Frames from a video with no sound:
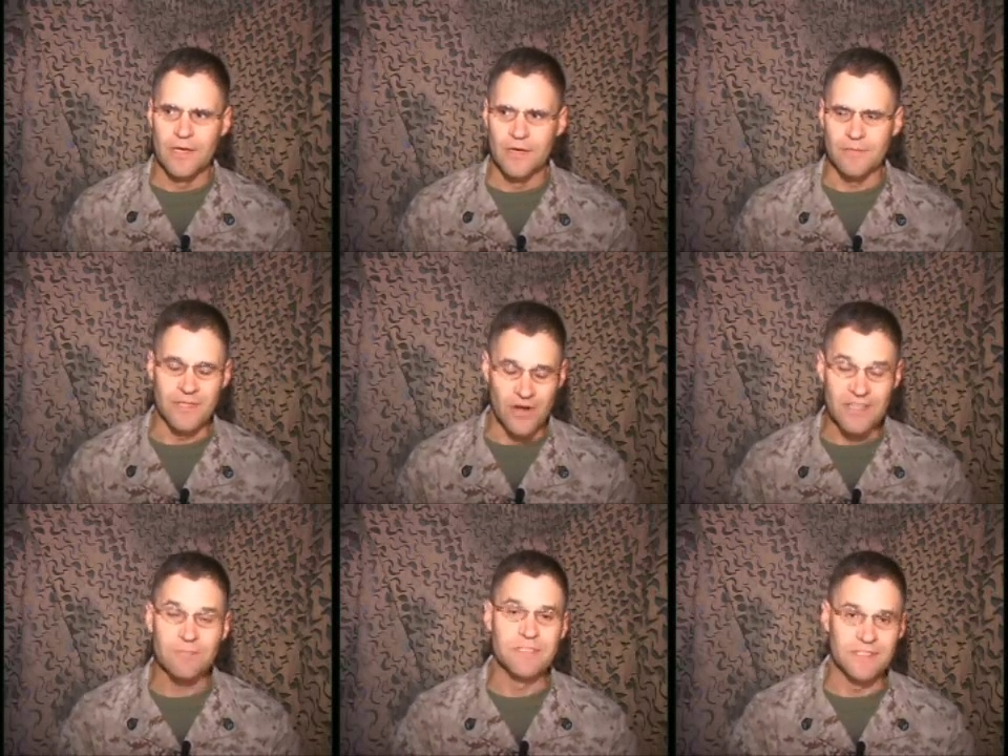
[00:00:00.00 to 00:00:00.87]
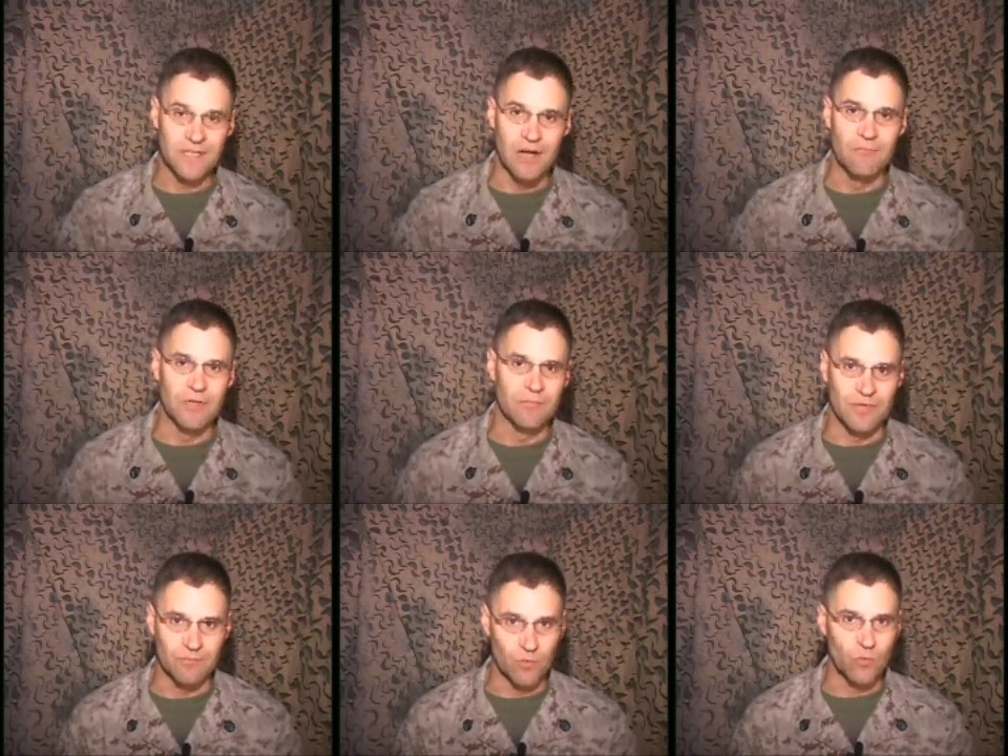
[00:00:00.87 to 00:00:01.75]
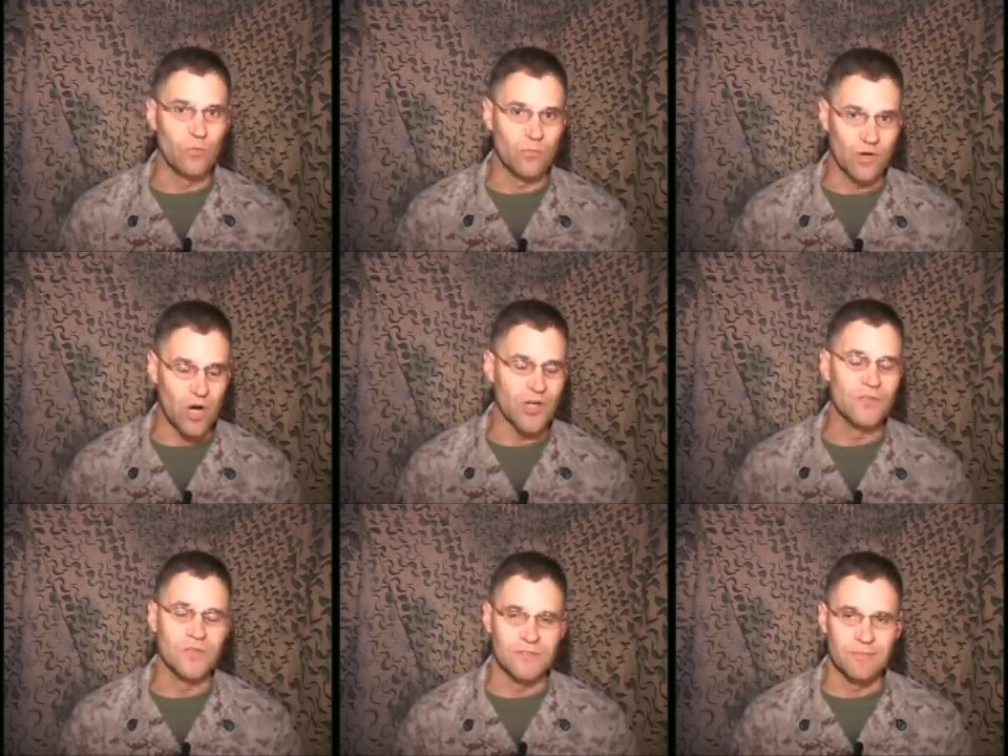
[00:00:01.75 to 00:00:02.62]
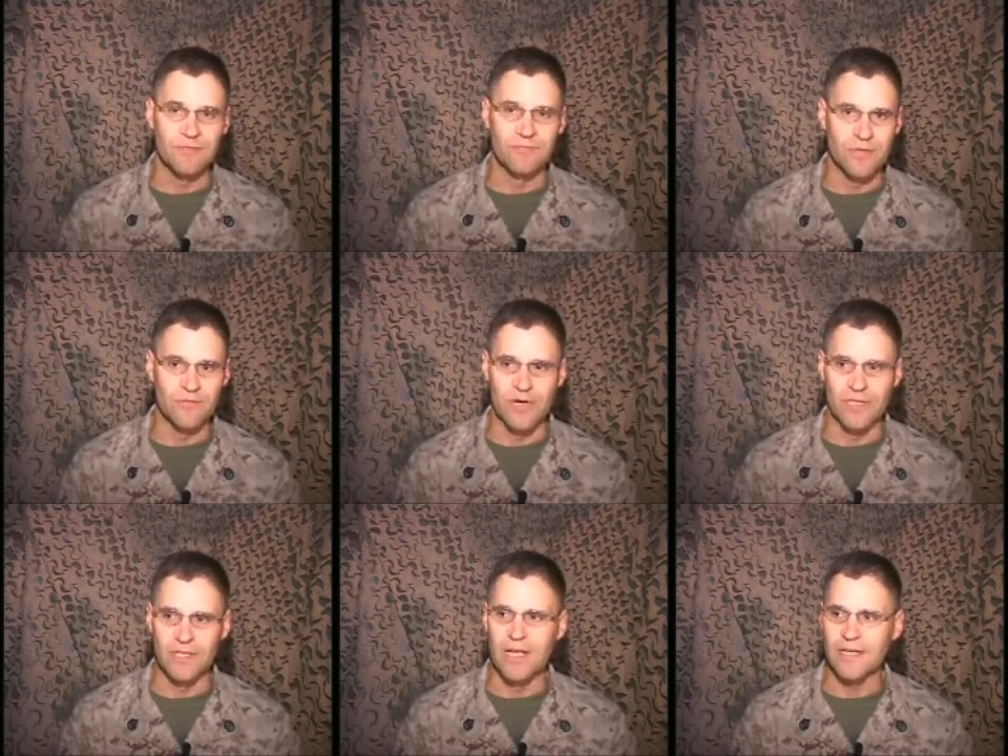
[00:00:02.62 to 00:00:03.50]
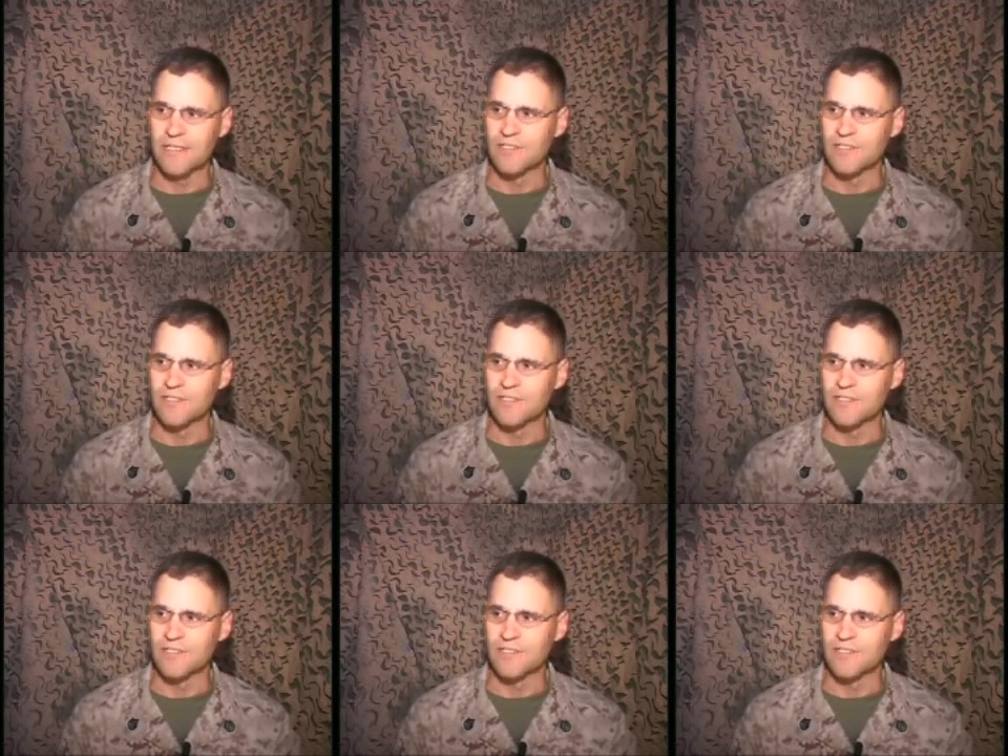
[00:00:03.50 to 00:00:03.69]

There has been some, but our unit's been very lucky.